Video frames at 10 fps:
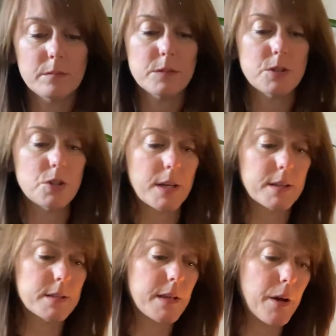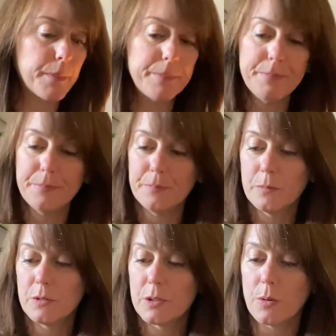Let's check this out.
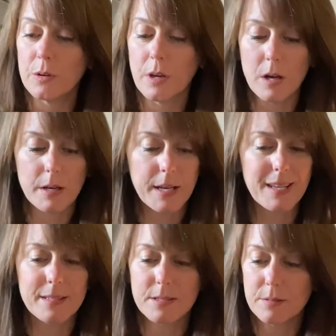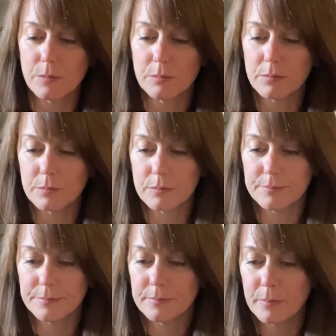What's going on? I got this
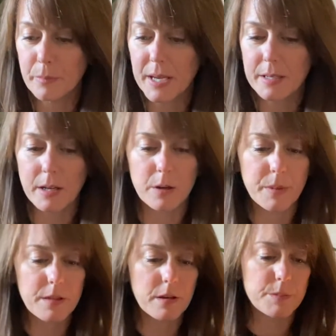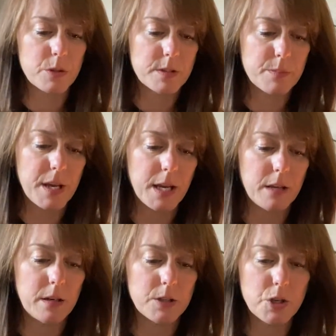Band-Aid on my thumb, so it's
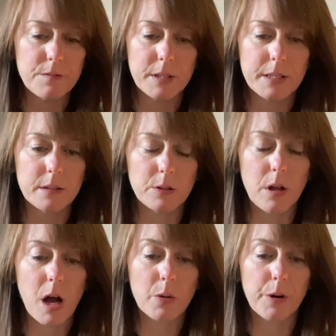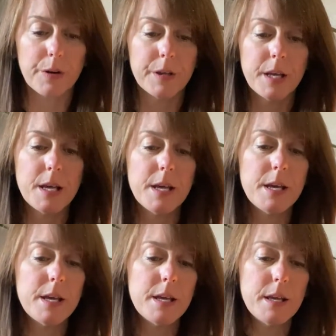making shuffling a little awkward.
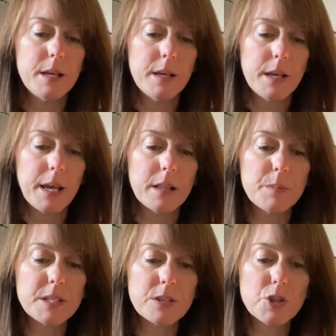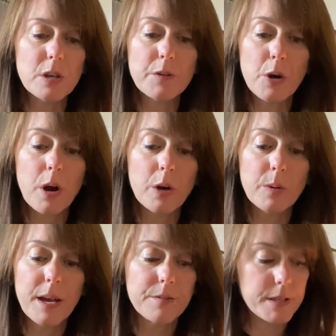In the position of your heart,
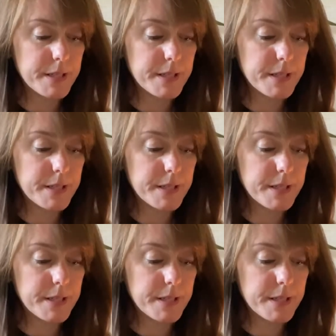we have the